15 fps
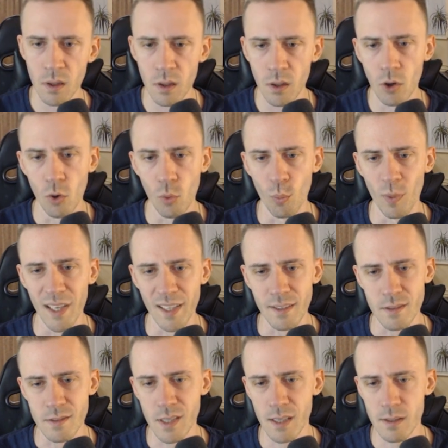Oh man, it
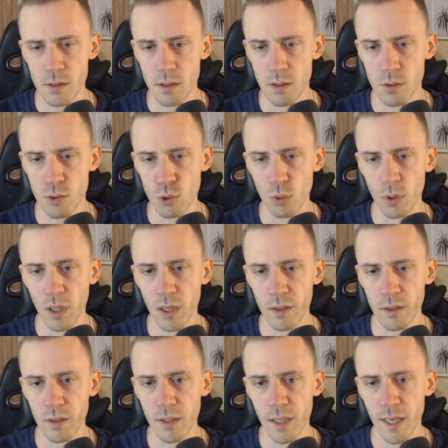says
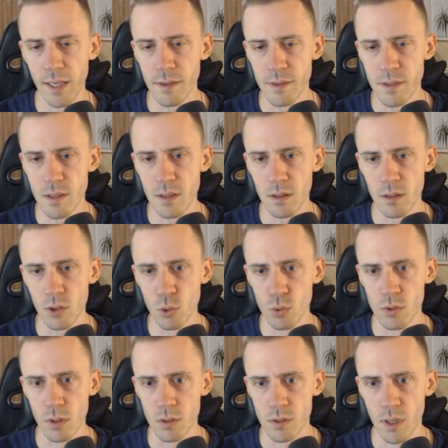218 users